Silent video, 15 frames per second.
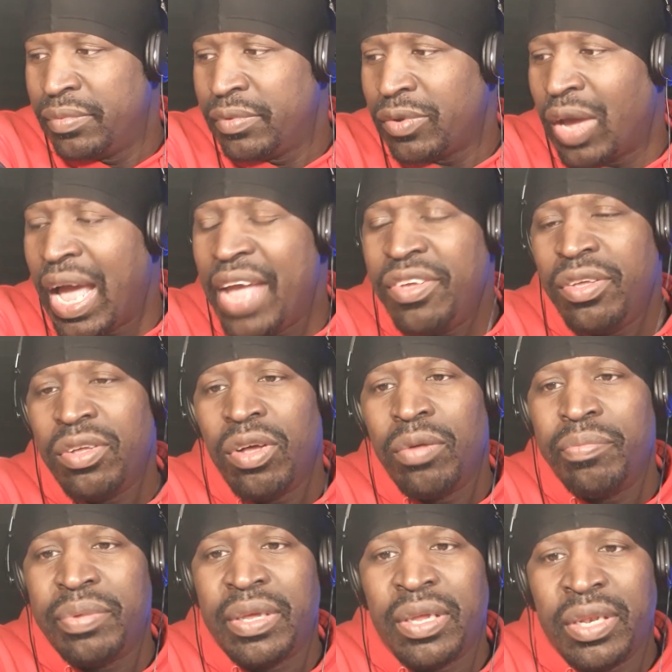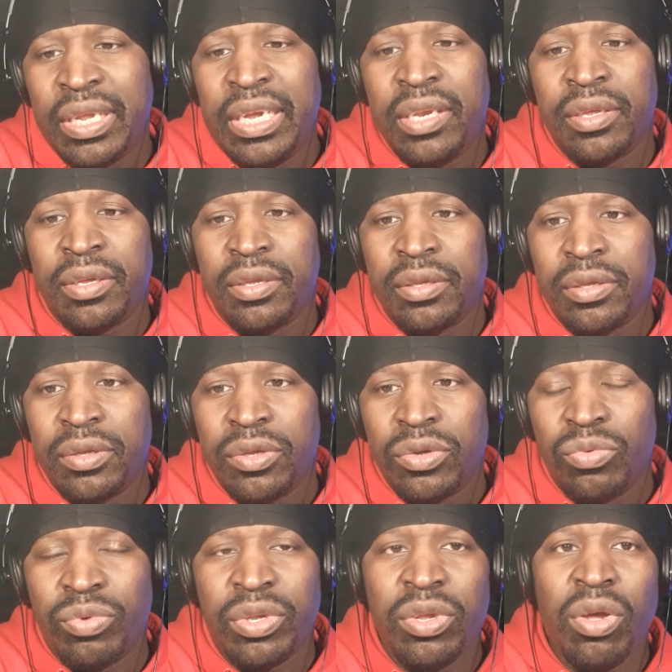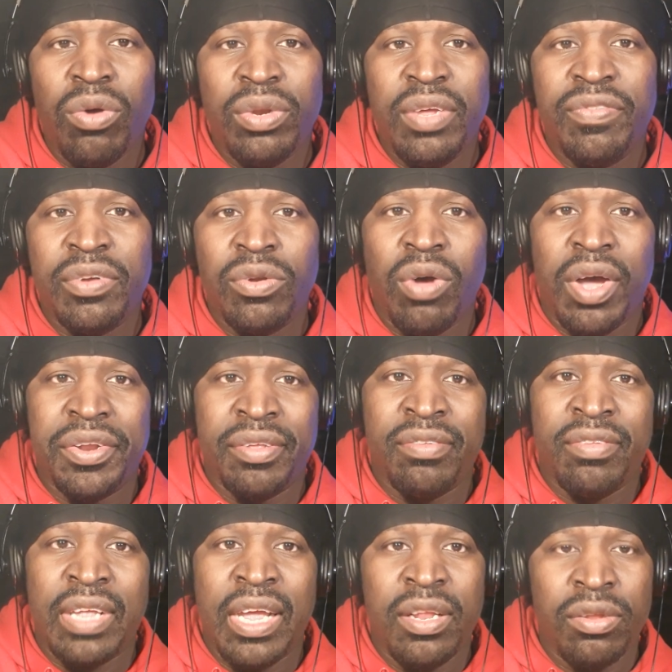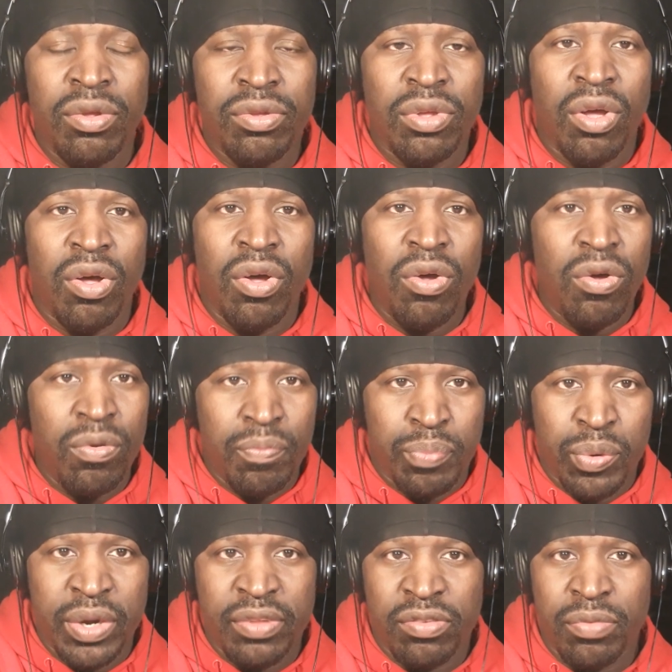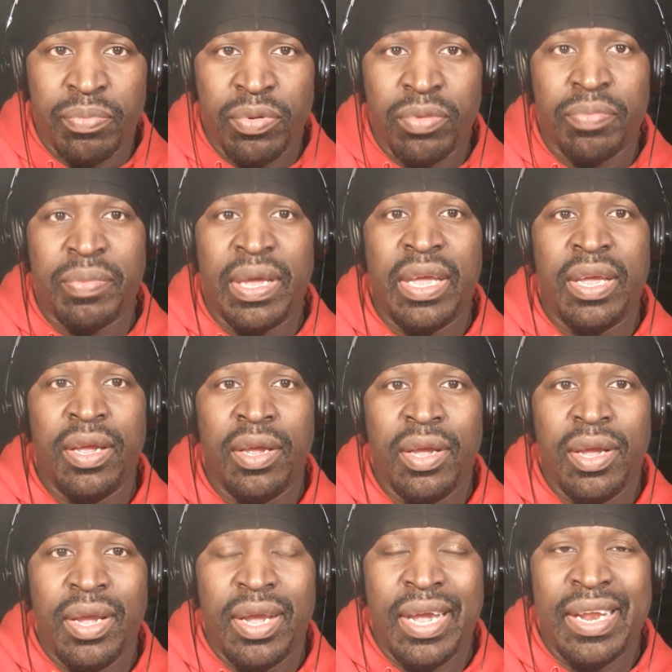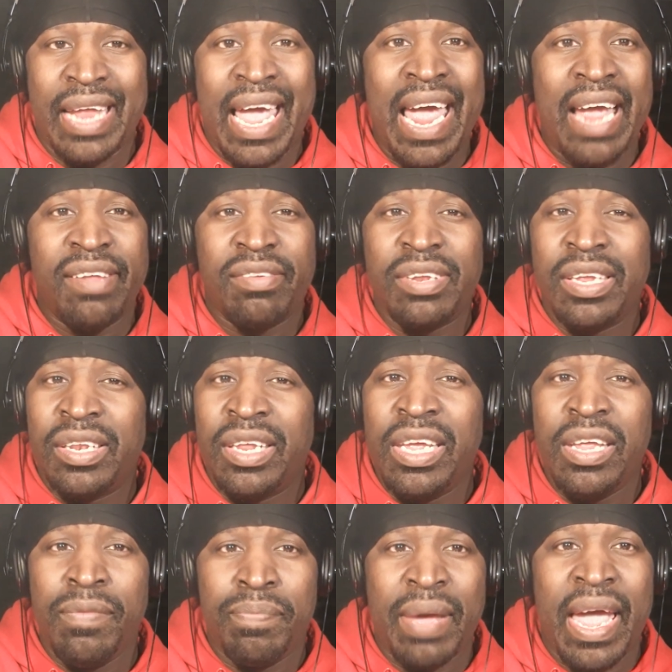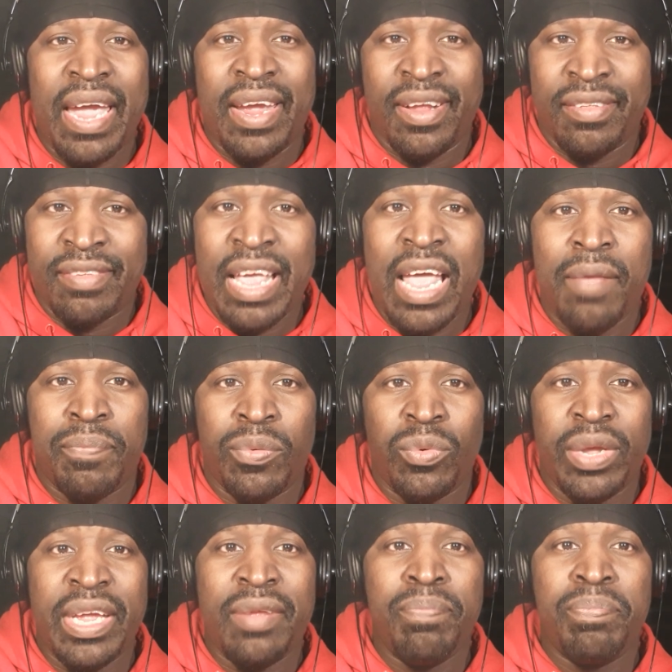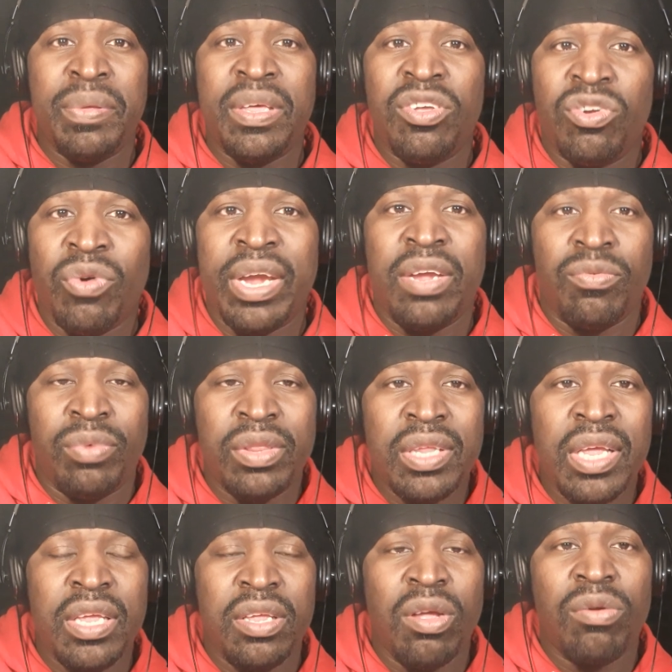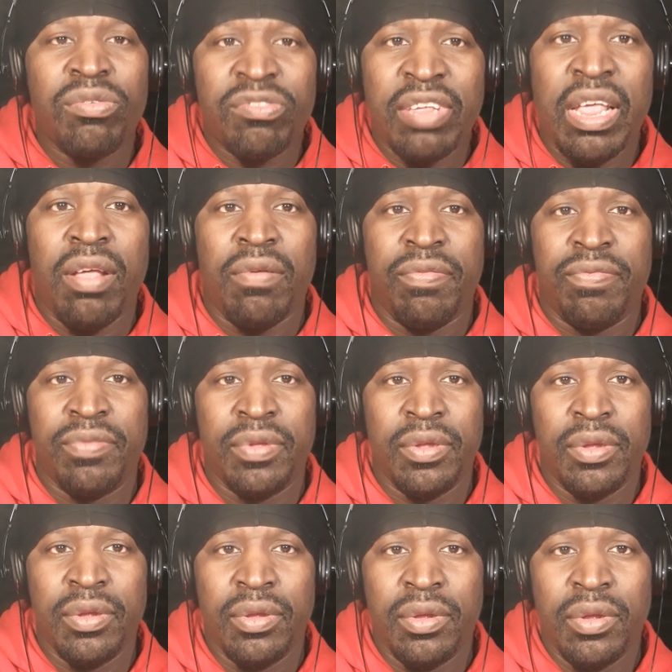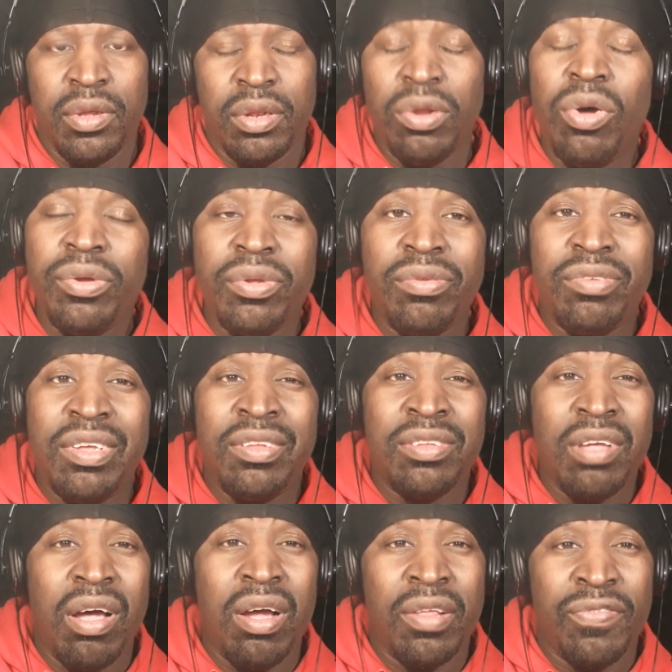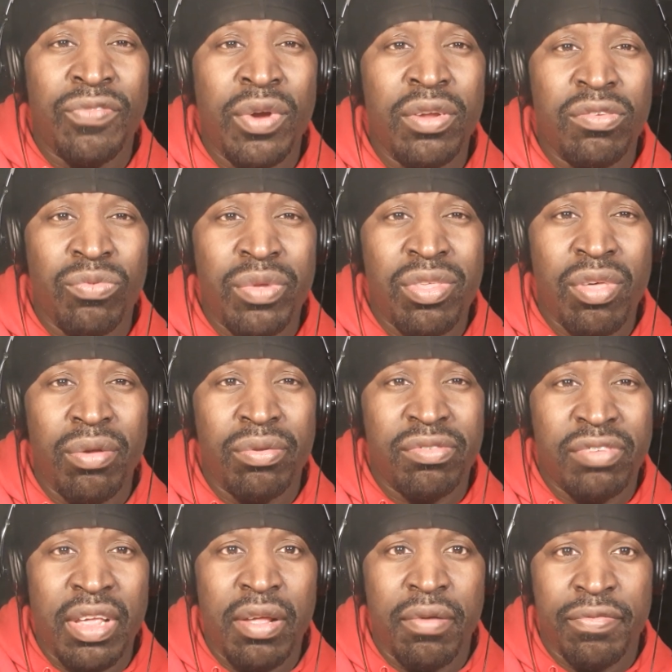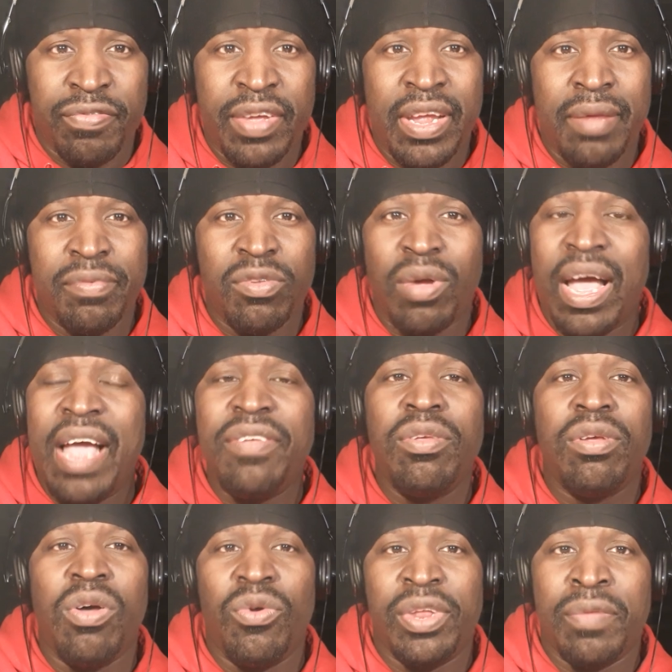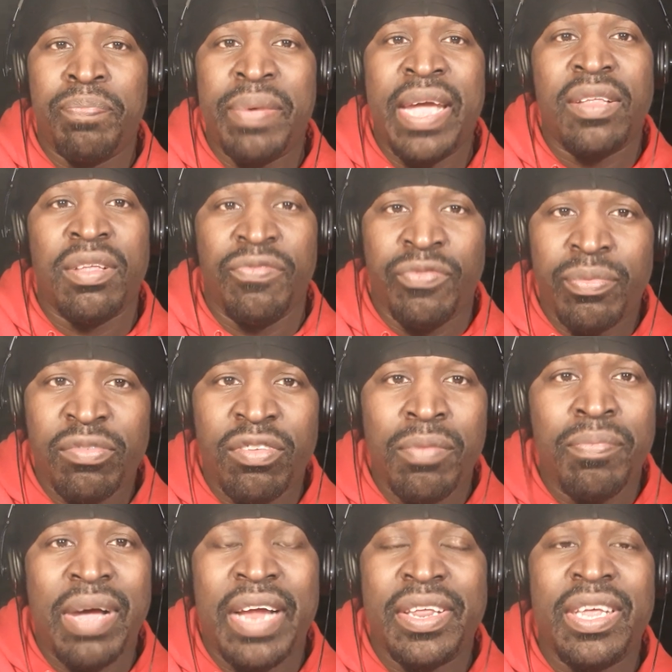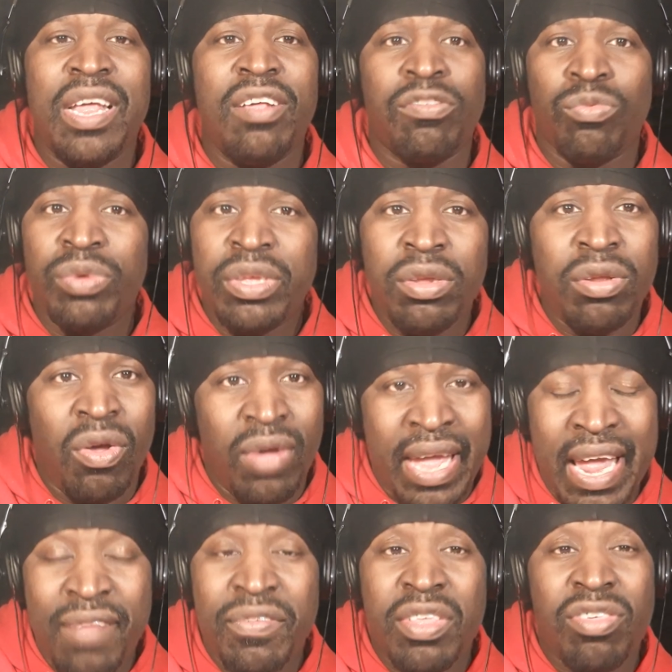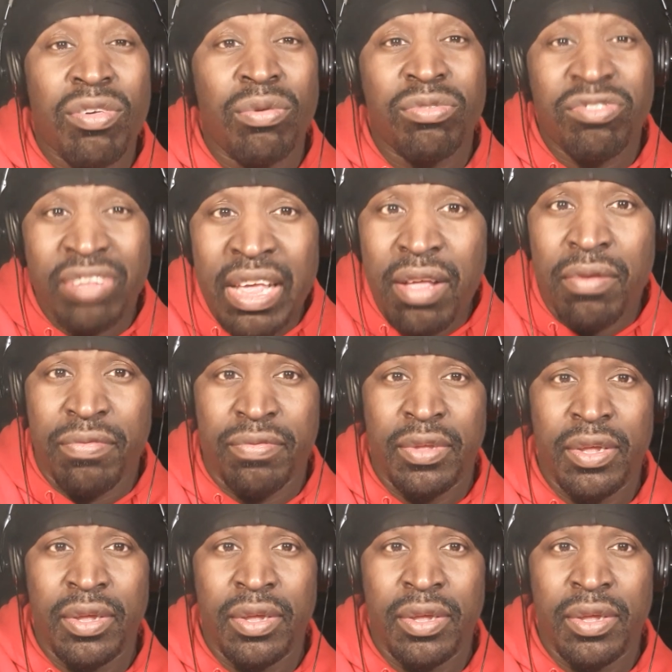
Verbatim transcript: So how you going to be a leader when you don't even know how to stand on your own principles, man? And actually lead by example and be great within yourself. Loyalty starts first with yourself, fam. So how you going to expect it from somebody else when you don't have it yourself?